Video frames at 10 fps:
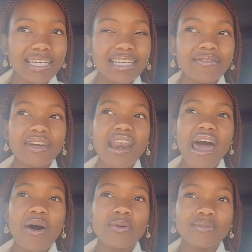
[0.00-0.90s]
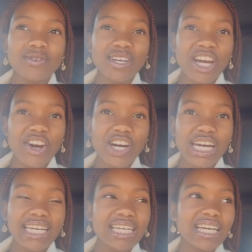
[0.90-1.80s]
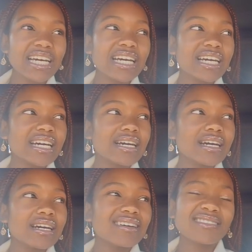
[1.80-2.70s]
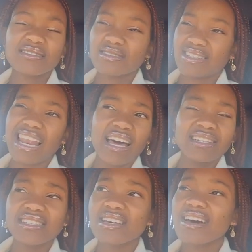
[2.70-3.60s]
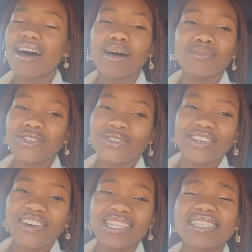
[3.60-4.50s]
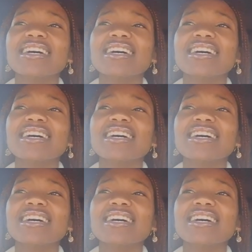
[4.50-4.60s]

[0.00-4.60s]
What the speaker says: Even now I'm doing great. Lies, I'm not doing great.